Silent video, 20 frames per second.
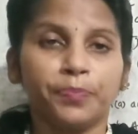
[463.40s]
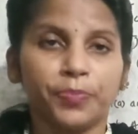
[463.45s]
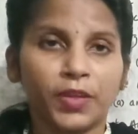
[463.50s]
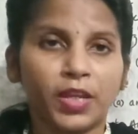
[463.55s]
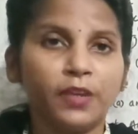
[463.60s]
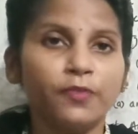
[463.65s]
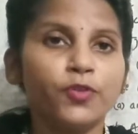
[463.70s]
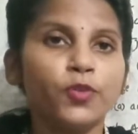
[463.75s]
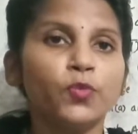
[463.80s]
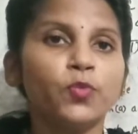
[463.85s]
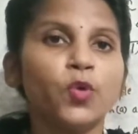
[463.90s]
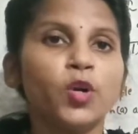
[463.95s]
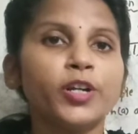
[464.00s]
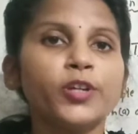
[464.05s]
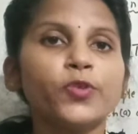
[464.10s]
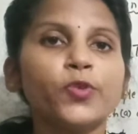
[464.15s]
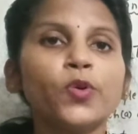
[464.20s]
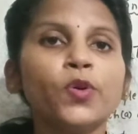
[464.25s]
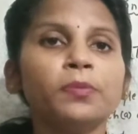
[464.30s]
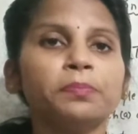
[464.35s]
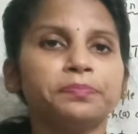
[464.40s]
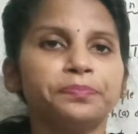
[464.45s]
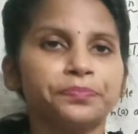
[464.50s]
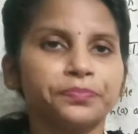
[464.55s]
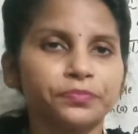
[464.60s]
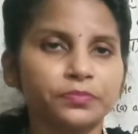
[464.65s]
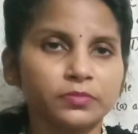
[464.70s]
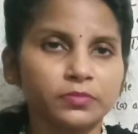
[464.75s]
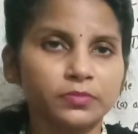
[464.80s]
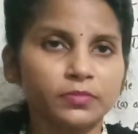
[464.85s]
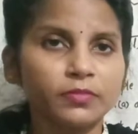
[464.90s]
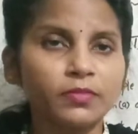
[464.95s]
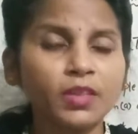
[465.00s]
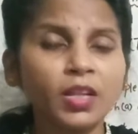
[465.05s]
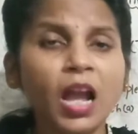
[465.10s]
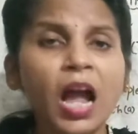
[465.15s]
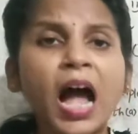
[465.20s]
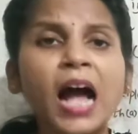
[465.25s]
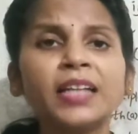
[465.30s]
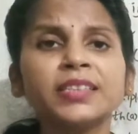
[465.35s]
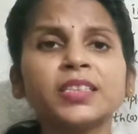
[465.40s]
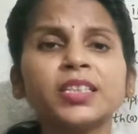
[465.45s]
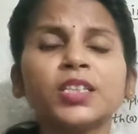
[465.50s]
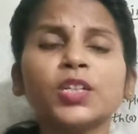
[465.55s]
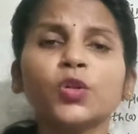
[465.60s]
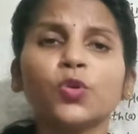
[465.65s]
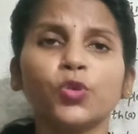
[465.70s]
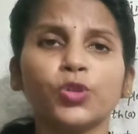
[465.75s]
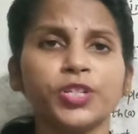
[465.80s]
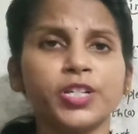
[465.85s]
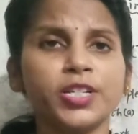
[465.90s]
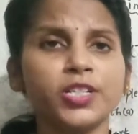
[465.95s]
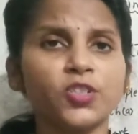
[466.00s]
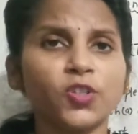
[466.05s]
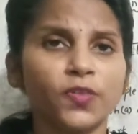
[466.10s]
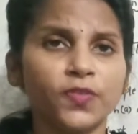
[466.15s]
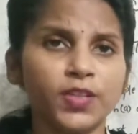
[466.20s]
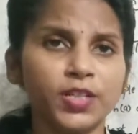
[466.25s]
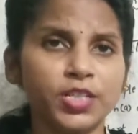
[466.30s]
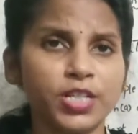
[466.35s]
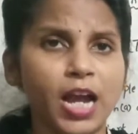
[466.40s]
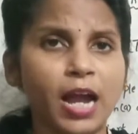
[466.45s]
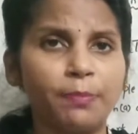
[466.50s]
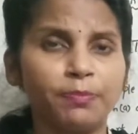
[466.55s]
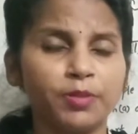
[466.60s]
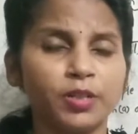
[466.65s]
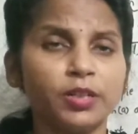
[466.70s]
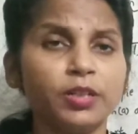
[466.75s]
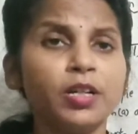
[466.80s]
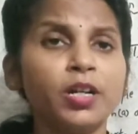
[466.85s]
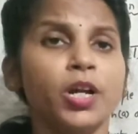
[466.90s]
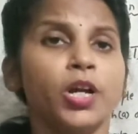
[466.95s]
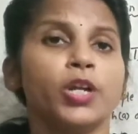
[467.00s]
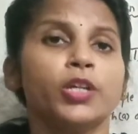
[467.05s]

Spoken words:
if you want to answer the questions of the chapter,